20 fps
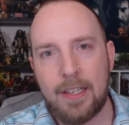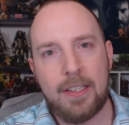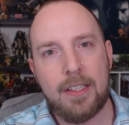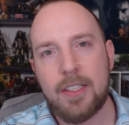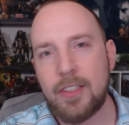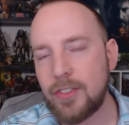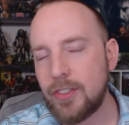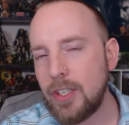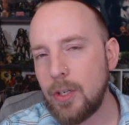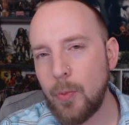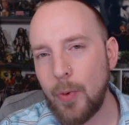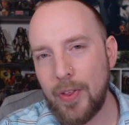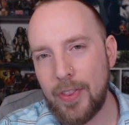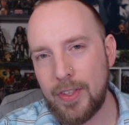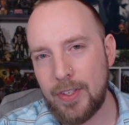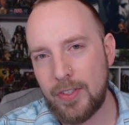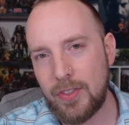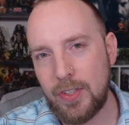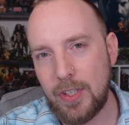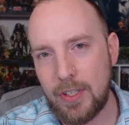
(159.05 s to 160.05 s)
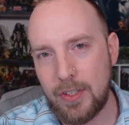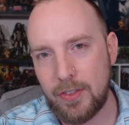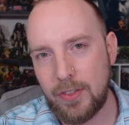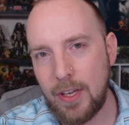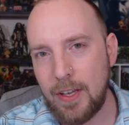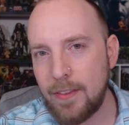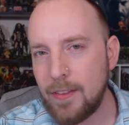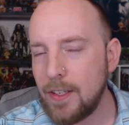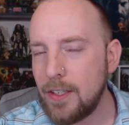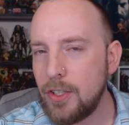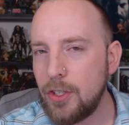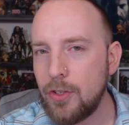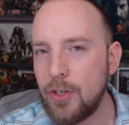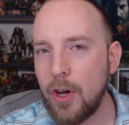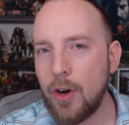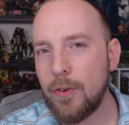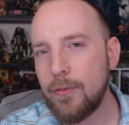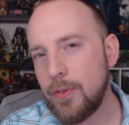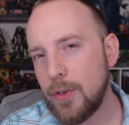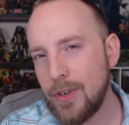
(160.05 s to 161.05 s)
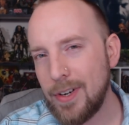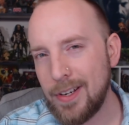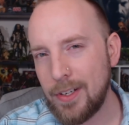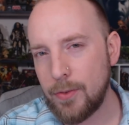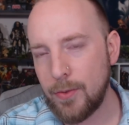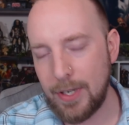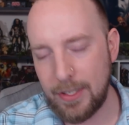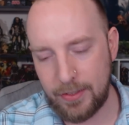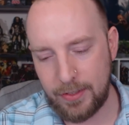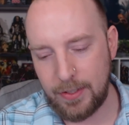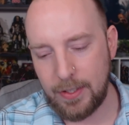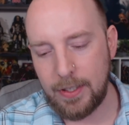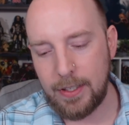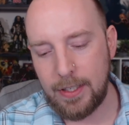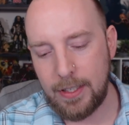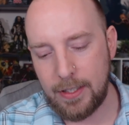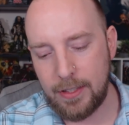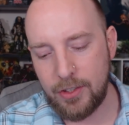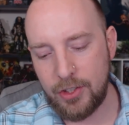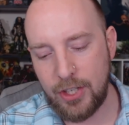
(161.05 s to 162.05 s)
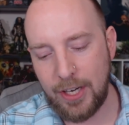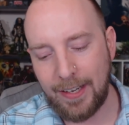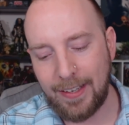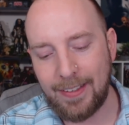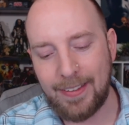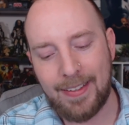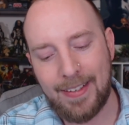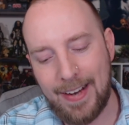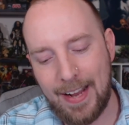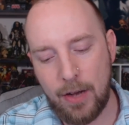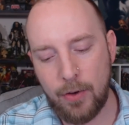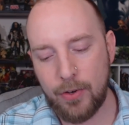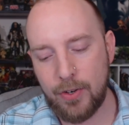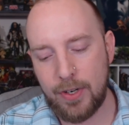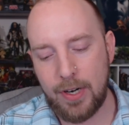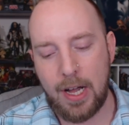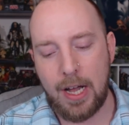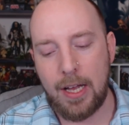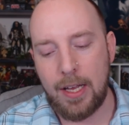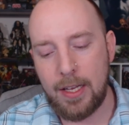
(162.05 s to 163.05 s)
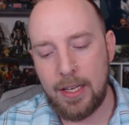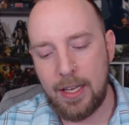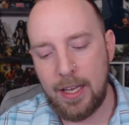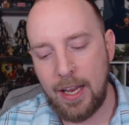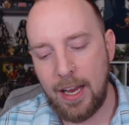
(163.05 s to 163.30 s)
you see what this is, and then you know if you're interested in checking it out or not.